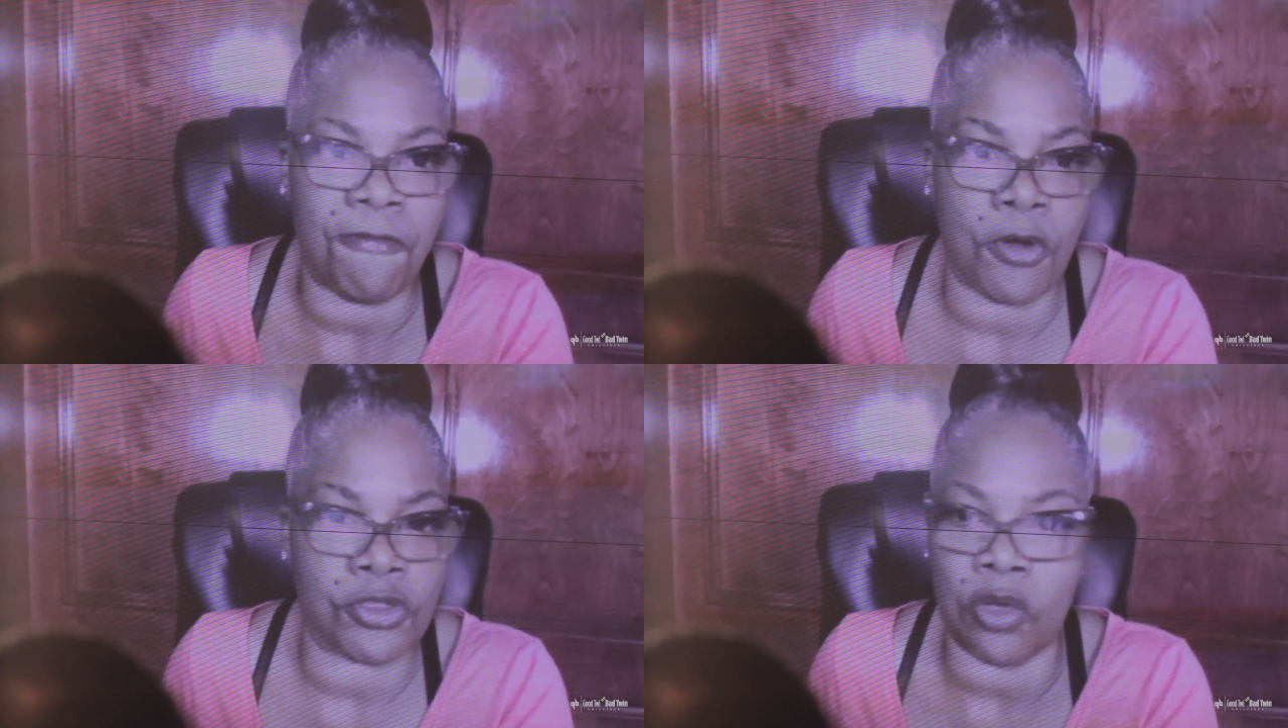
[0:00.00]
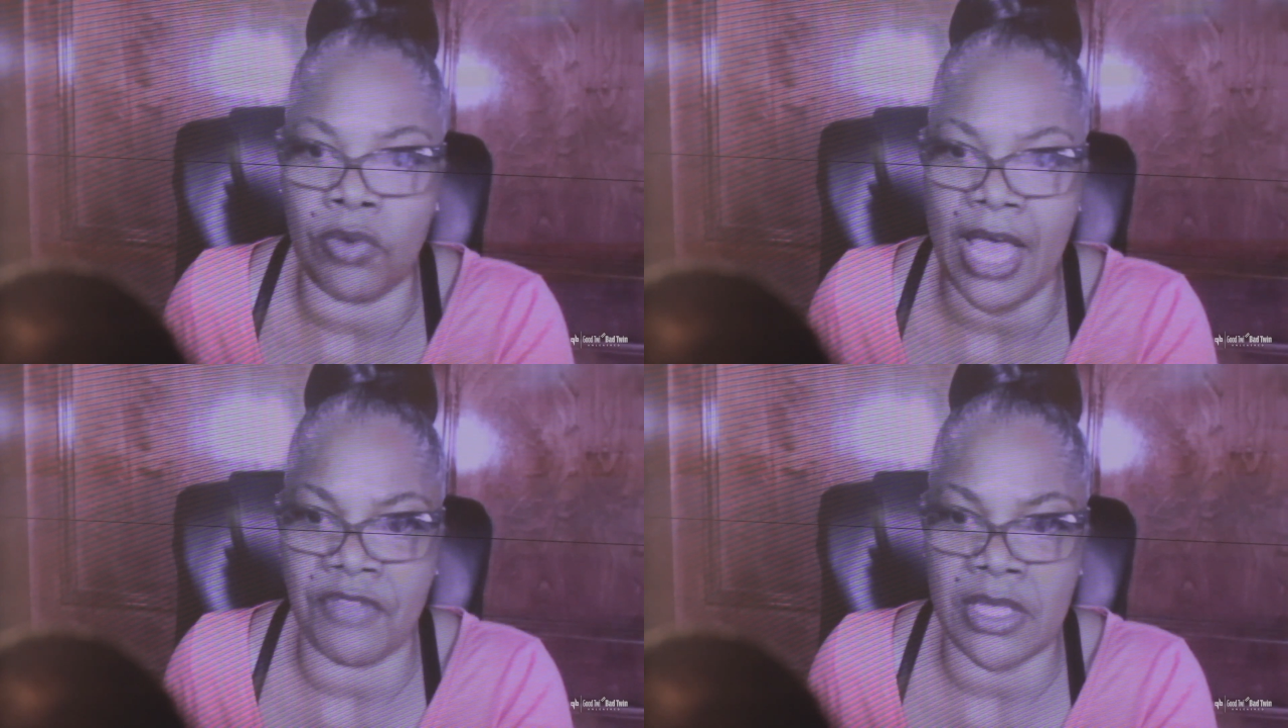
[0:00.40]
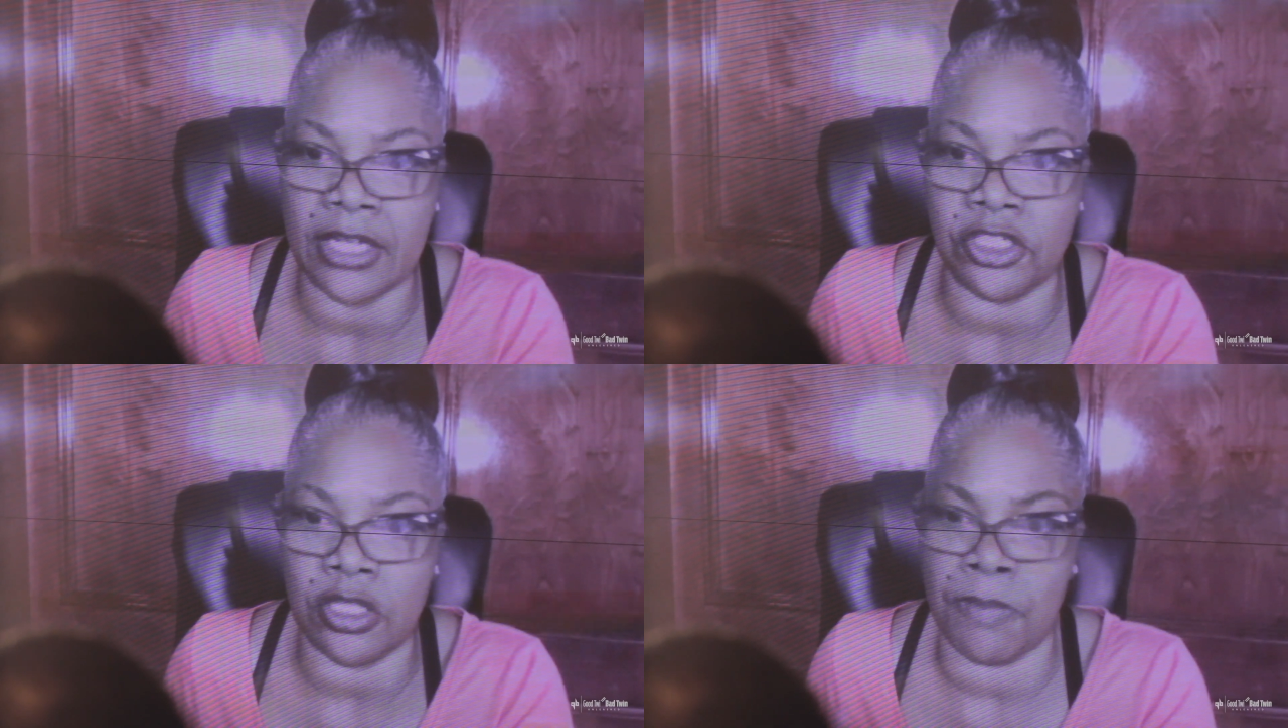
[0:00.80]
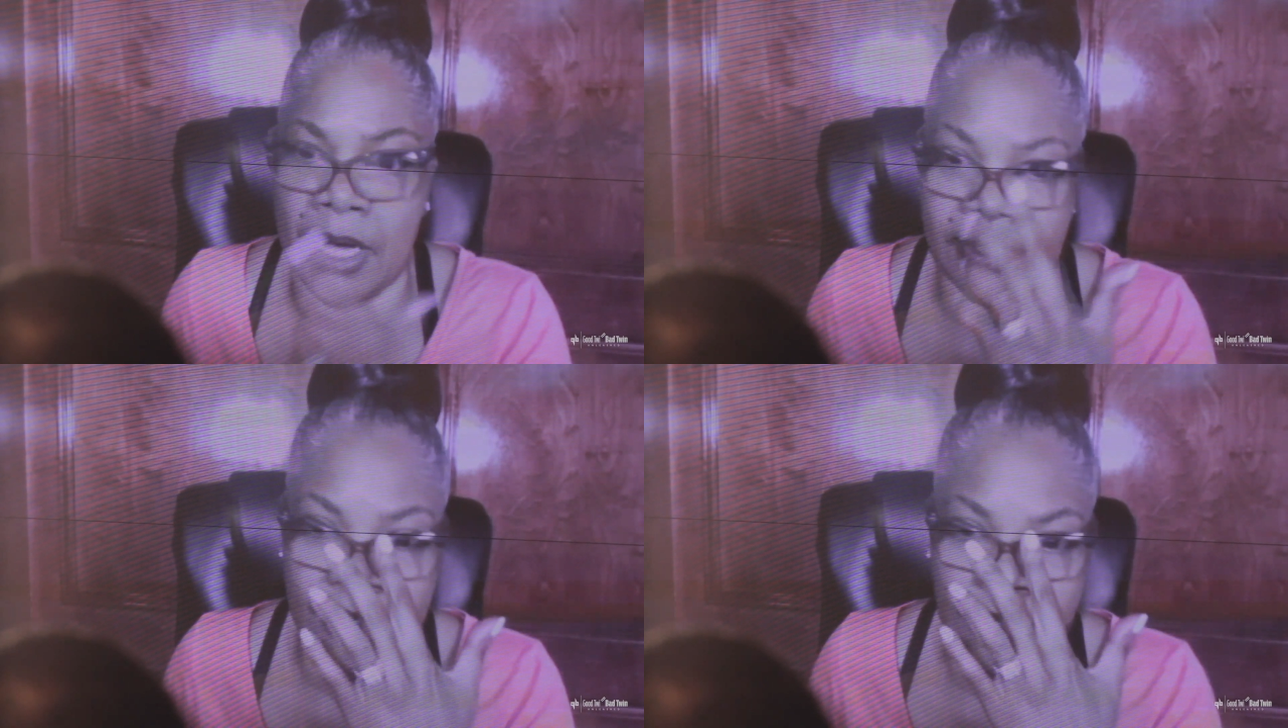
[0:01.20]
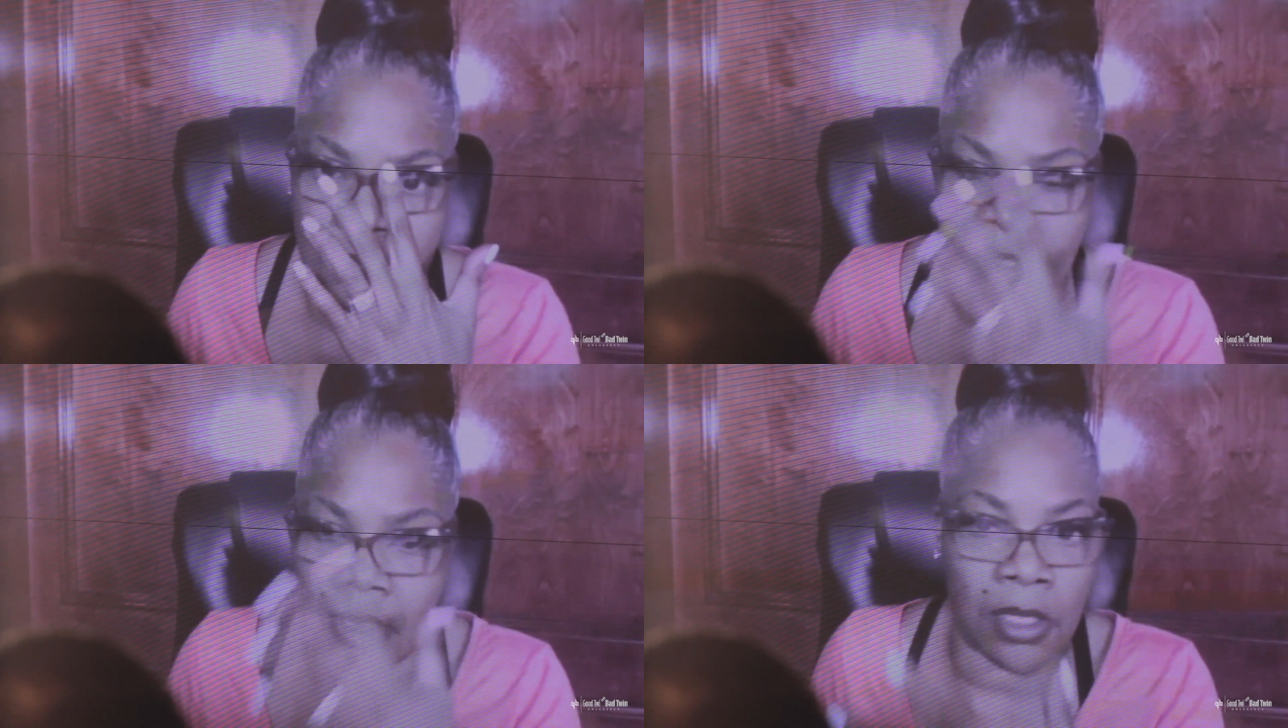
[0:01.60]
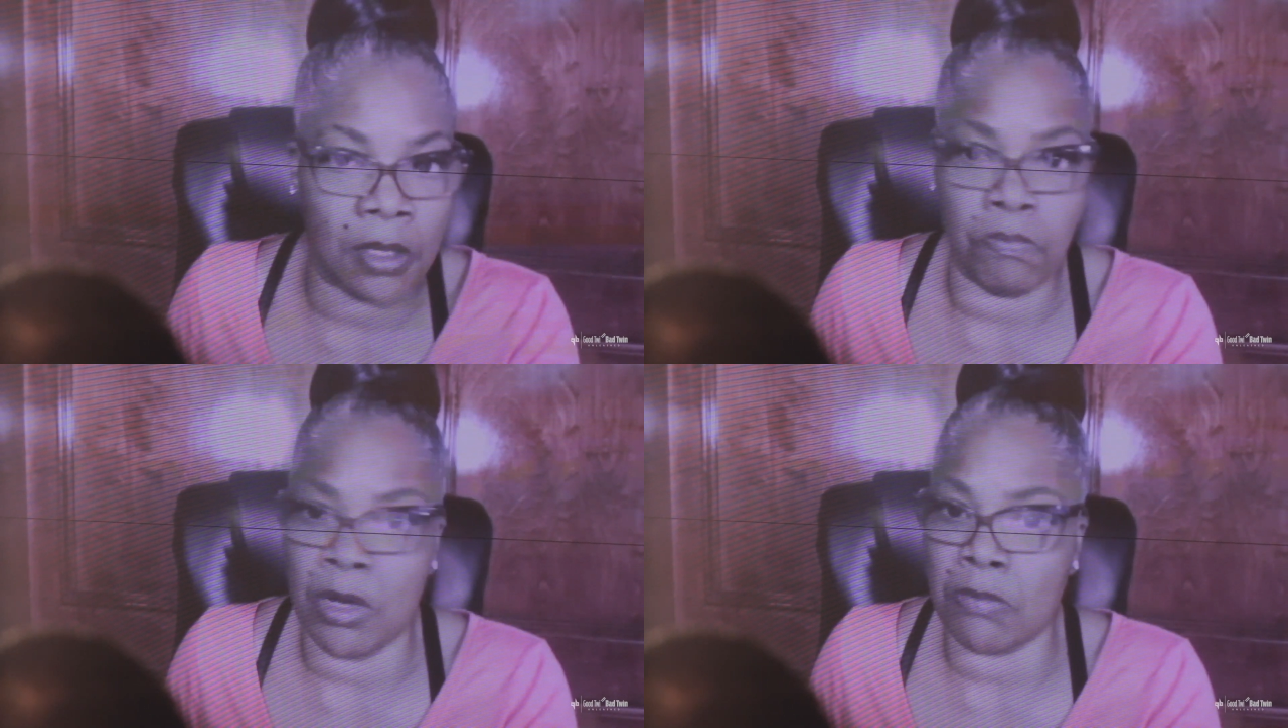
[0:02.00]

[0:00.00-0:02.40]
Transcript: folks don't have to catch the bus. But